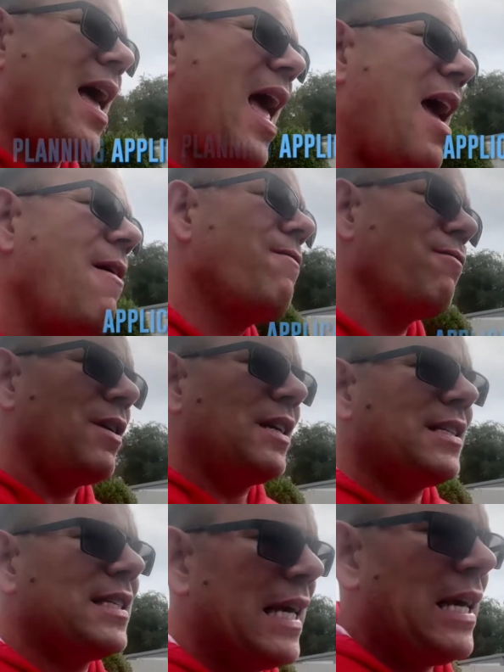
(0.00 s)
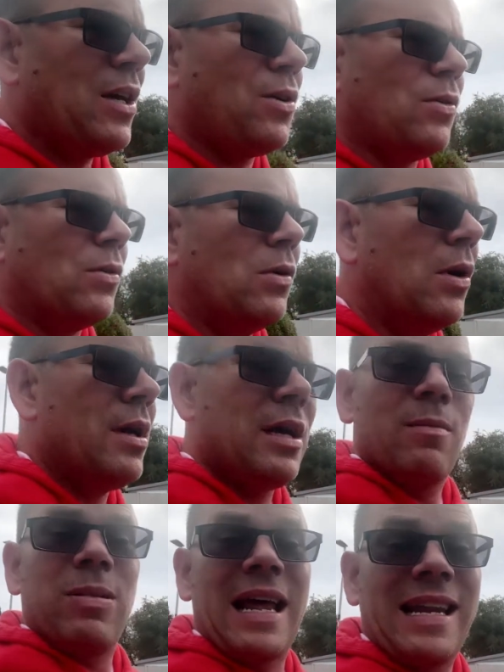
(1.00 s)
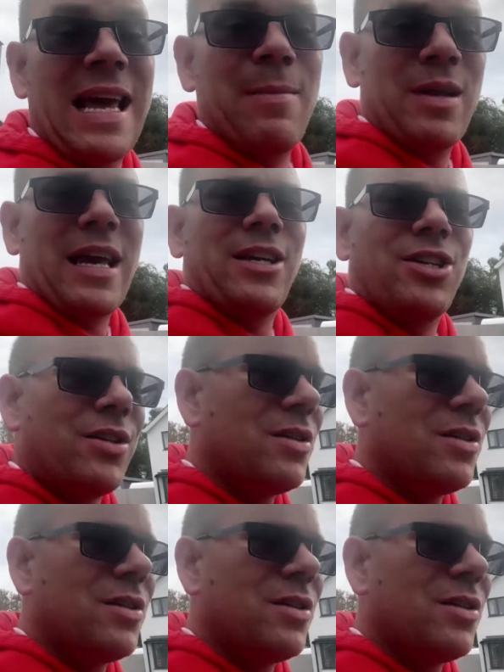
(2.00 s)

every single planning application.